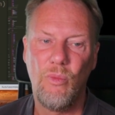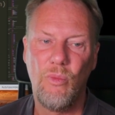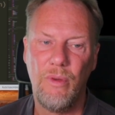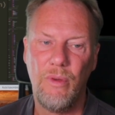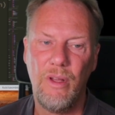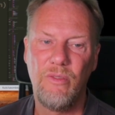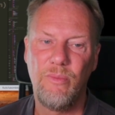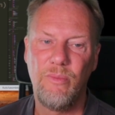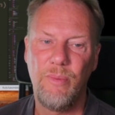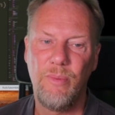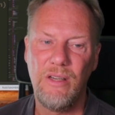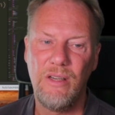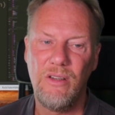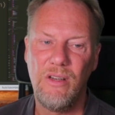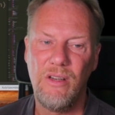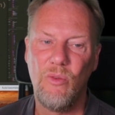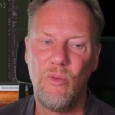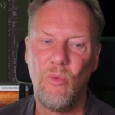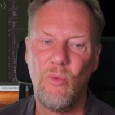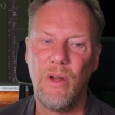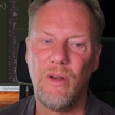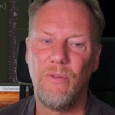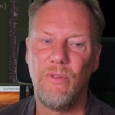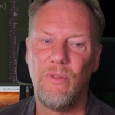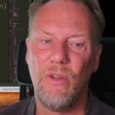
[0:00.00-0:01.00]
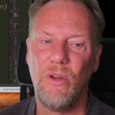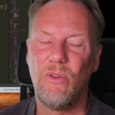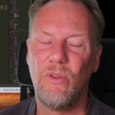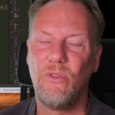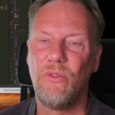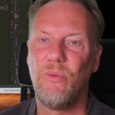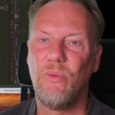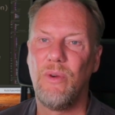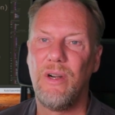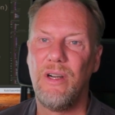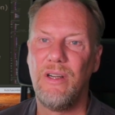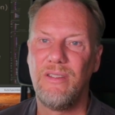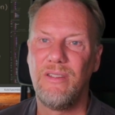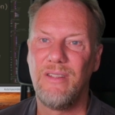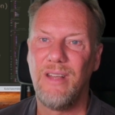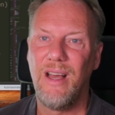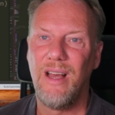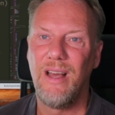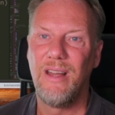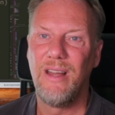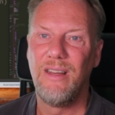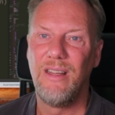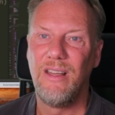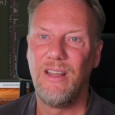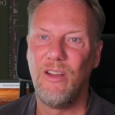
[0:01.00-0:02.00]
especially one of those where it's
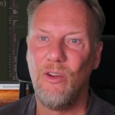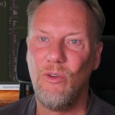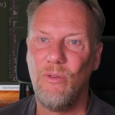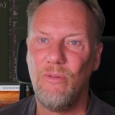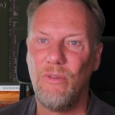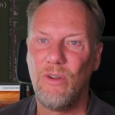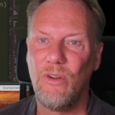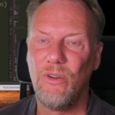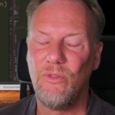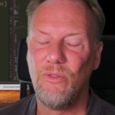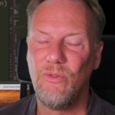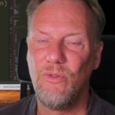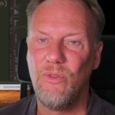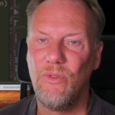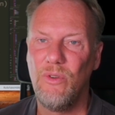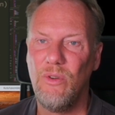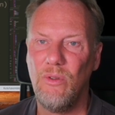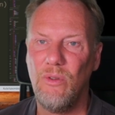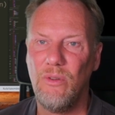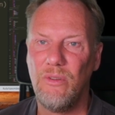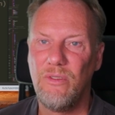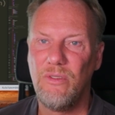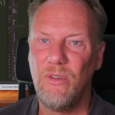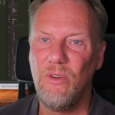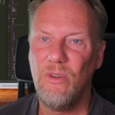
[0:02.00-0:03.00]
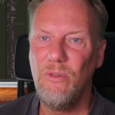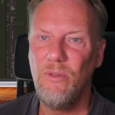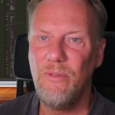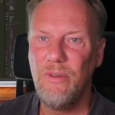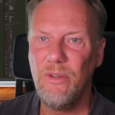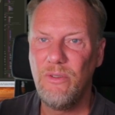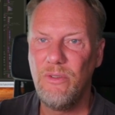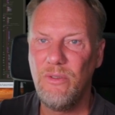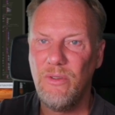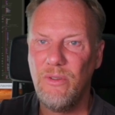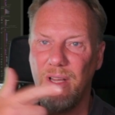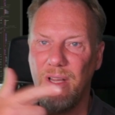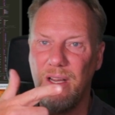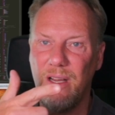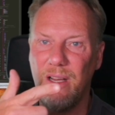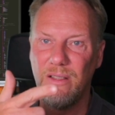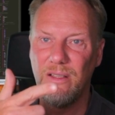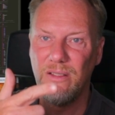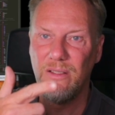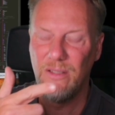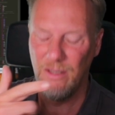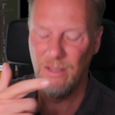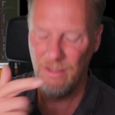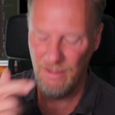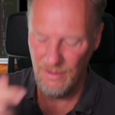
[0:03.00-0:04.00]
handing over control. So over to
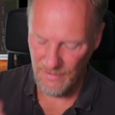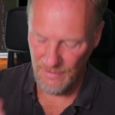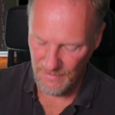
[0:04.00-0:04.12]
that.